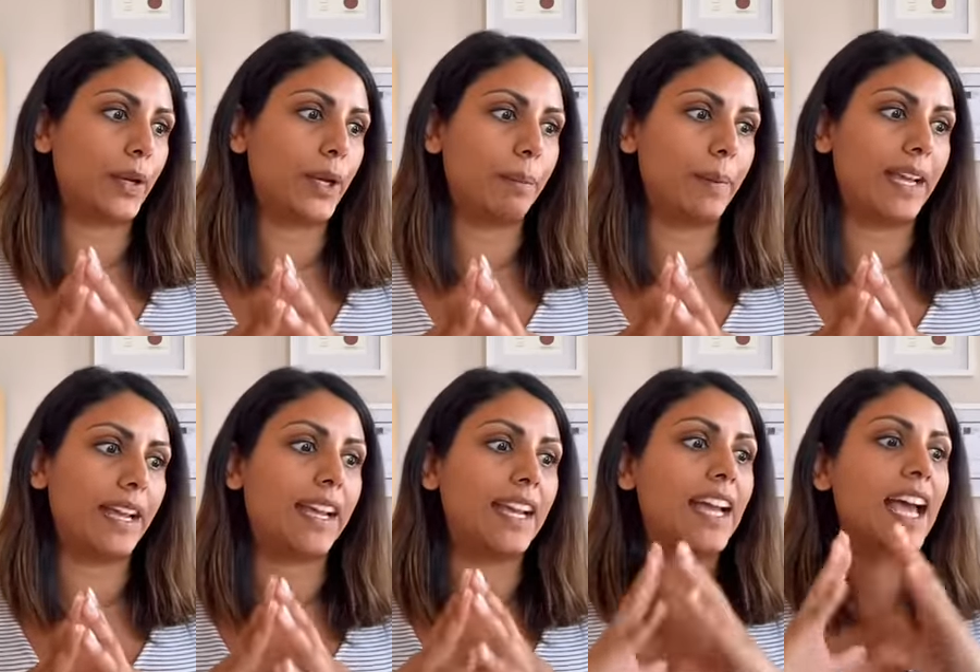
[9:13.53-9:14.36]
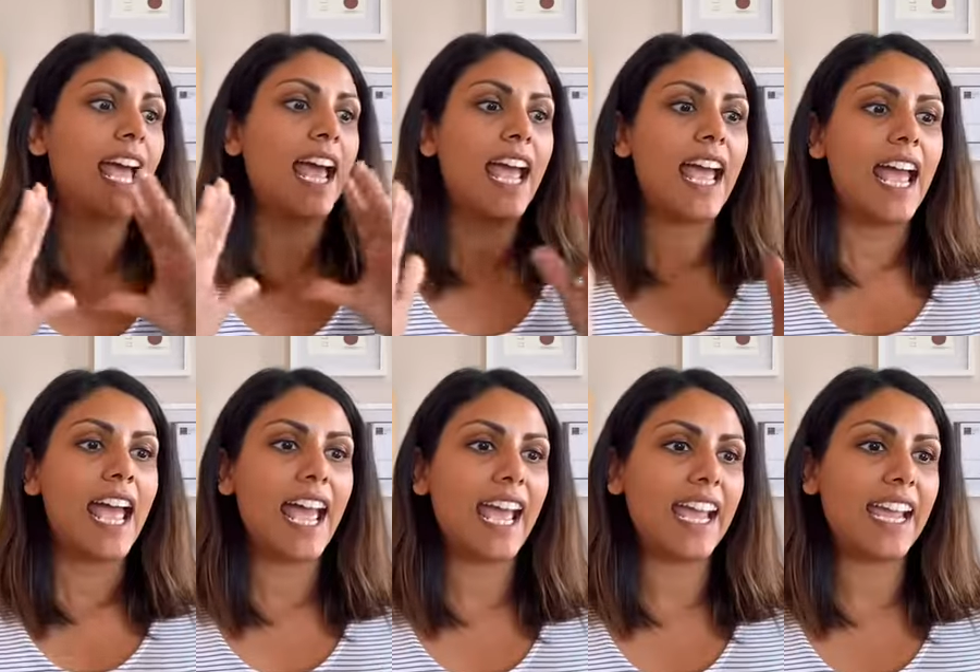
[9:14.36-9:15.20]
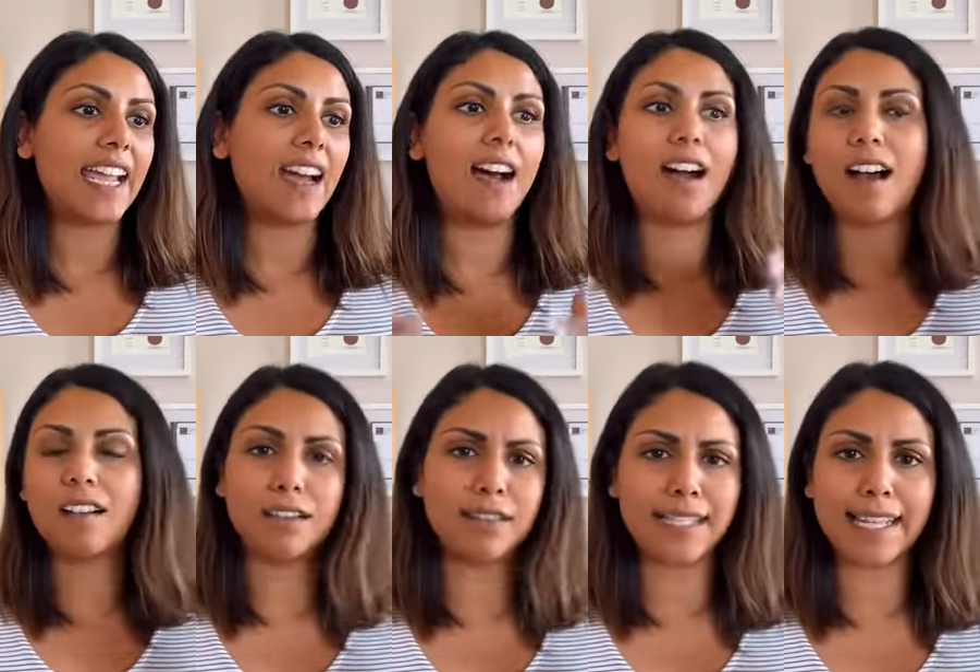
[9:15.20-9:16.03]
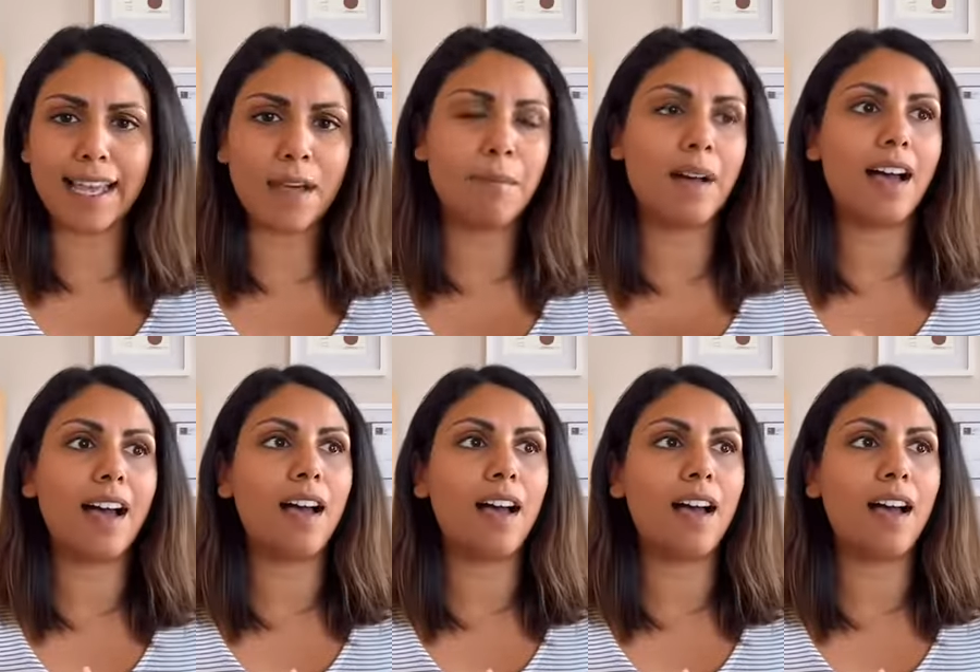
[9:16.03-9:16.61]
could be, hey, Uncle Sam,